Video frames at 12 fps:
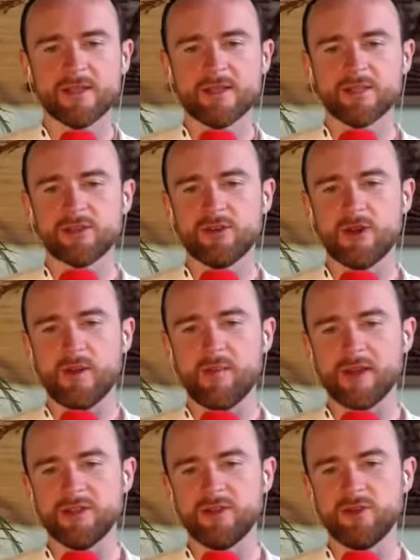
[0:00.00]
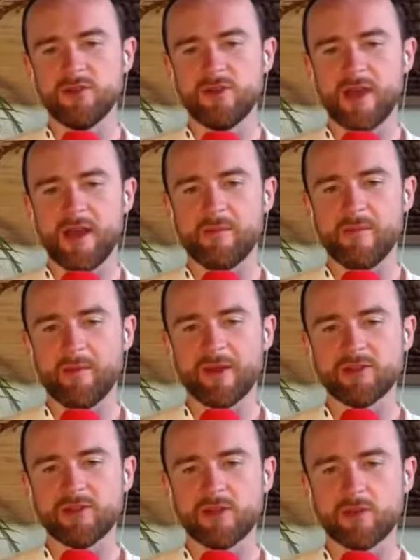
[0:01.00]
So I might do them. I
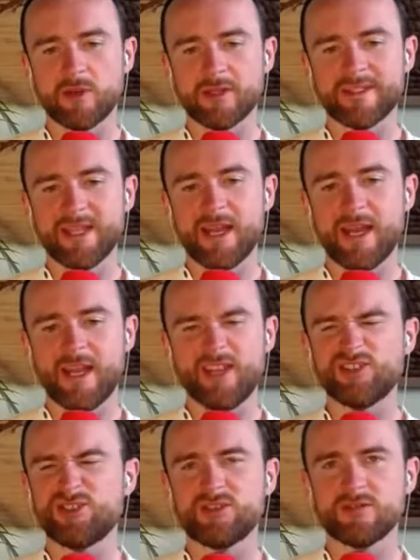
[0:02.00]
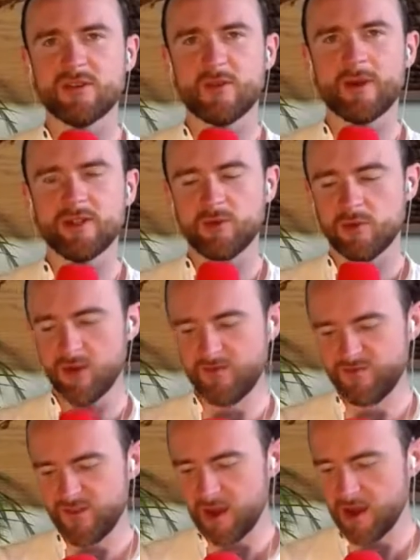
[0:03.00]
might do another one at 10-ish. I might do one at
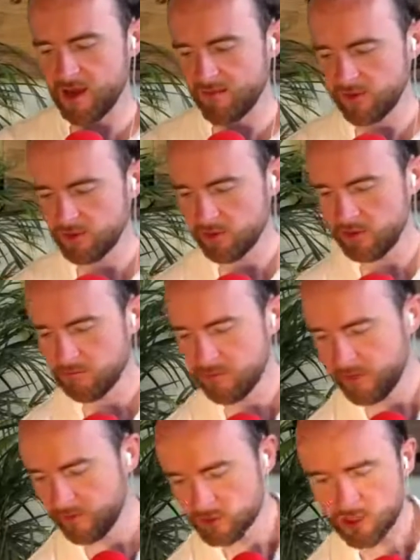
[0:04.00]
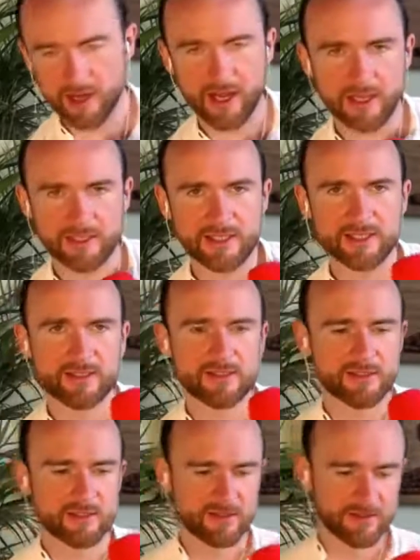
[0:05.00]
5. I don't know. Anyone's got any
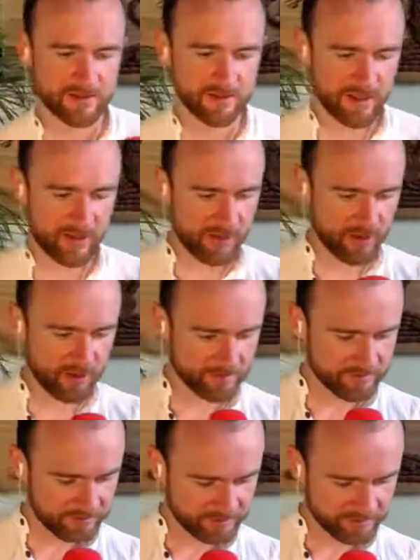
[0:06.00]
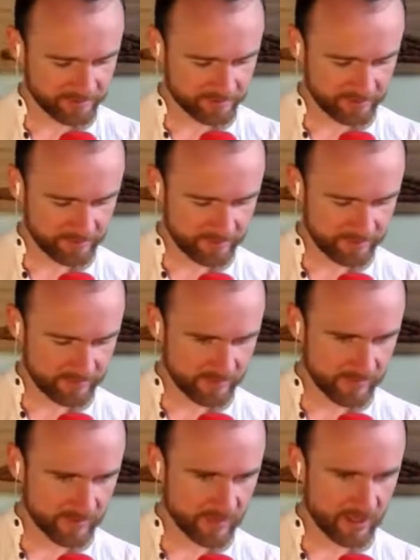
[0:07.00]
ideas? Let me know.
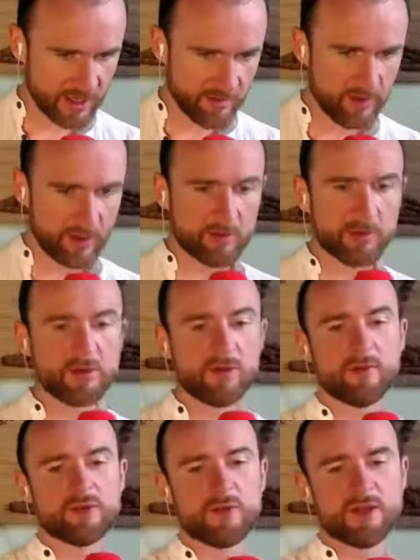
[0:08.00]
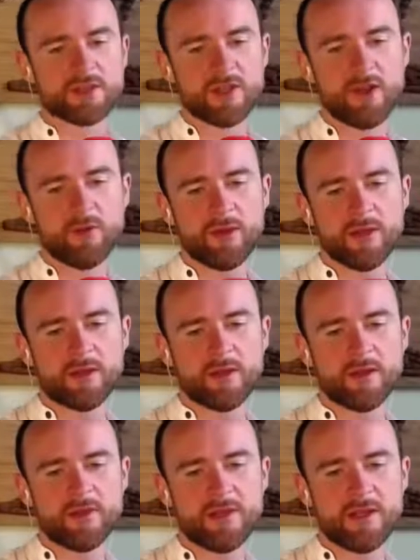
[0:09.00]
But I'm going to be doing them twice a week
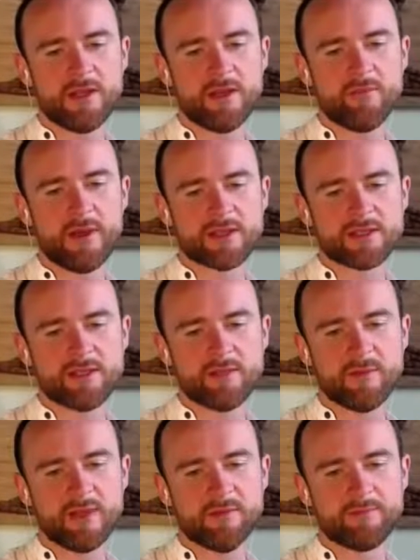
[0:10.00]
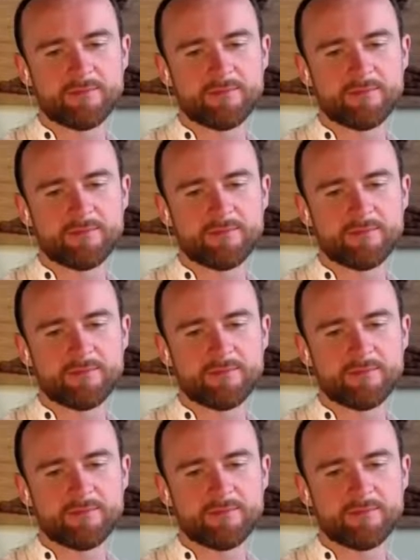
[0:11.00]
at the best at the minute.